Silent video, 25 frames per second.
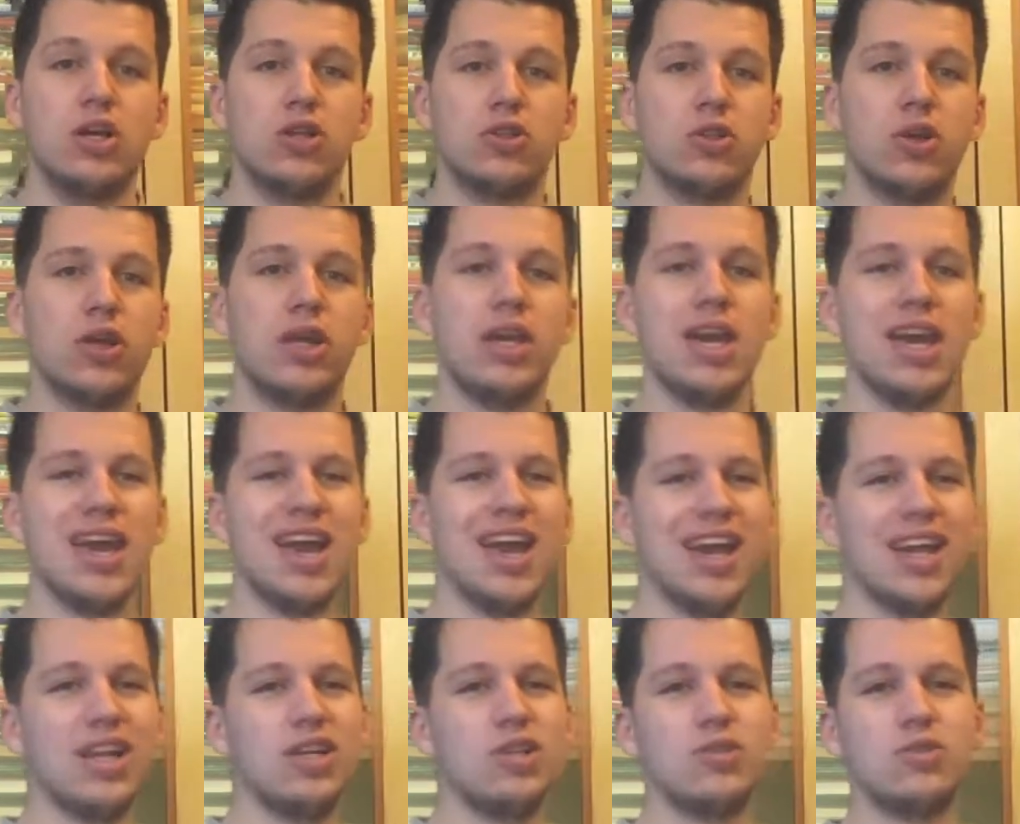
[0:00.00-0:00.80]
So he
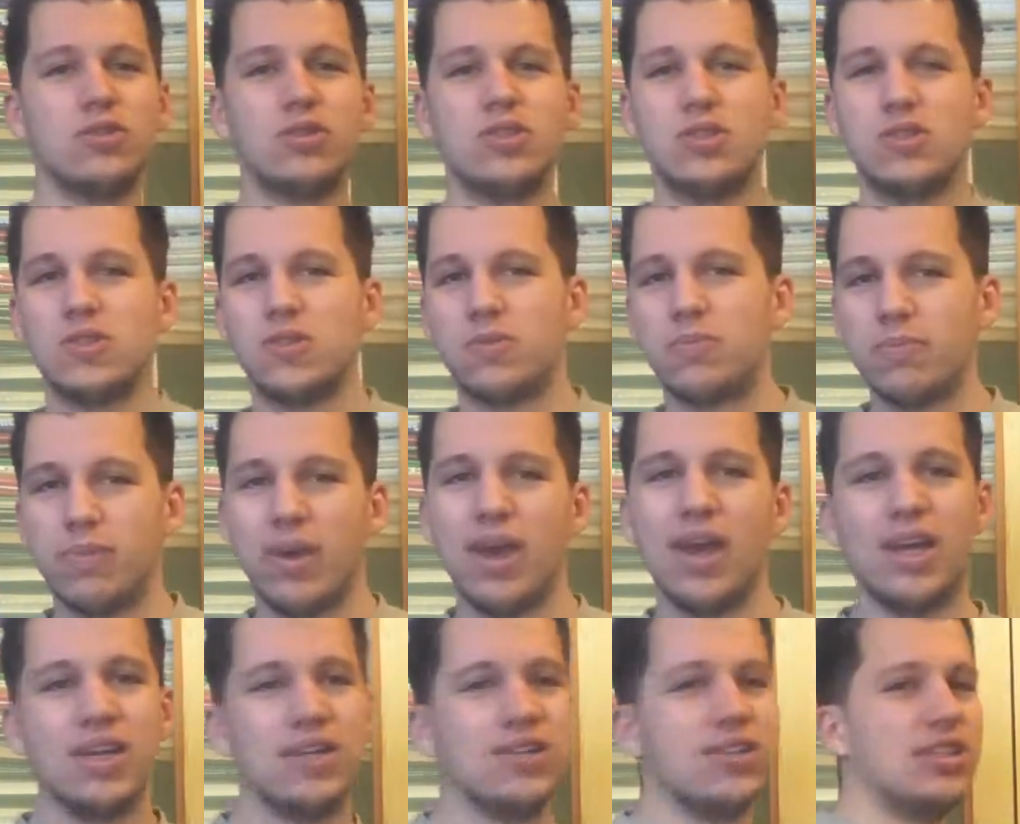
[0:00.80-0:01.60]
had to
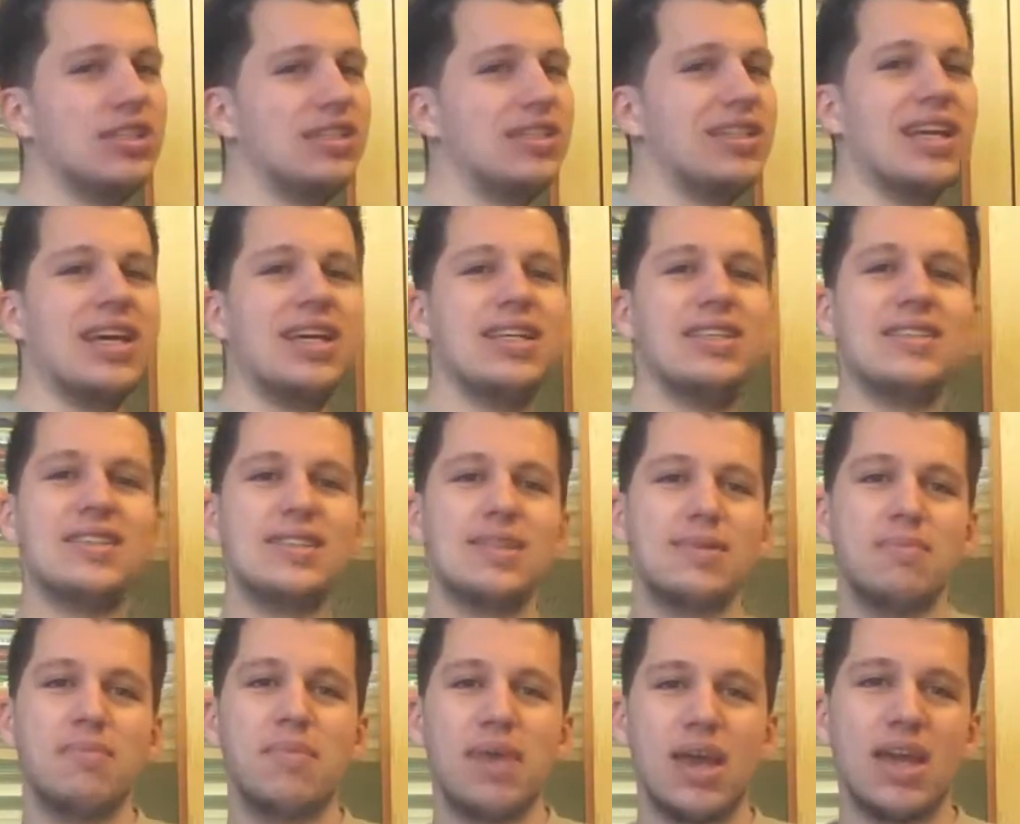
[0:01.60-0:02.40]
smash it and
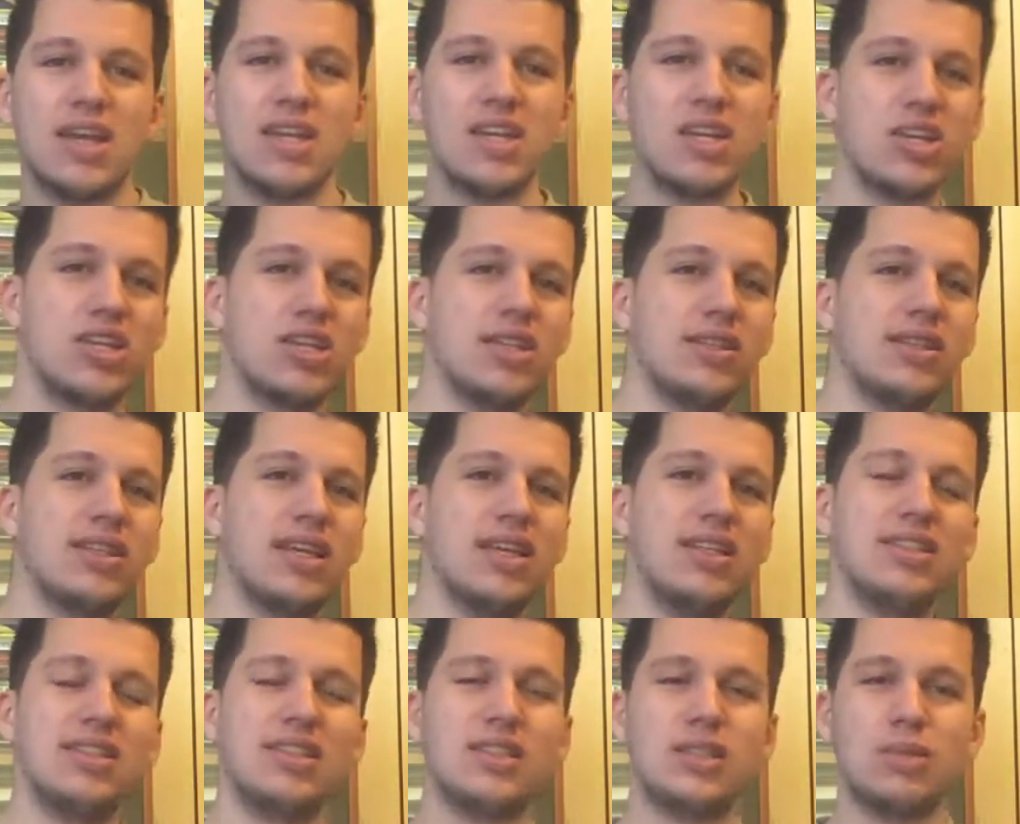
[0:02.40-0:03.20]
smash it
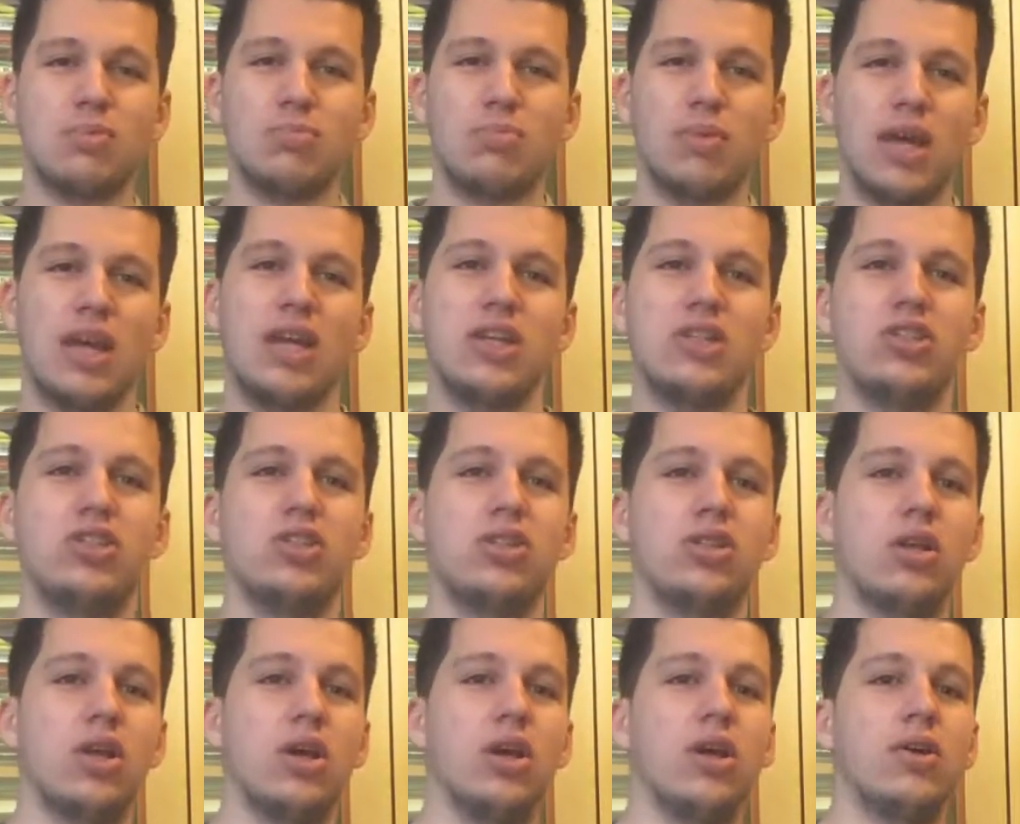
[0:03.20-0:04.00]
and smash
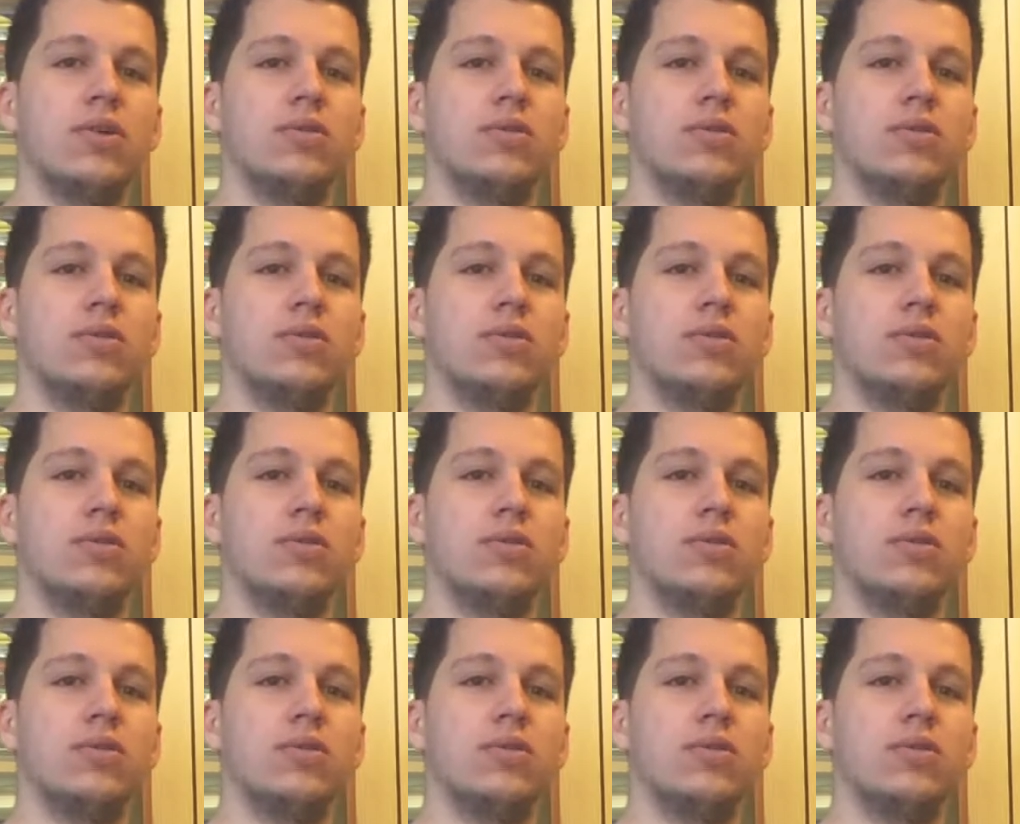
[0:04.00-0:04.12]
it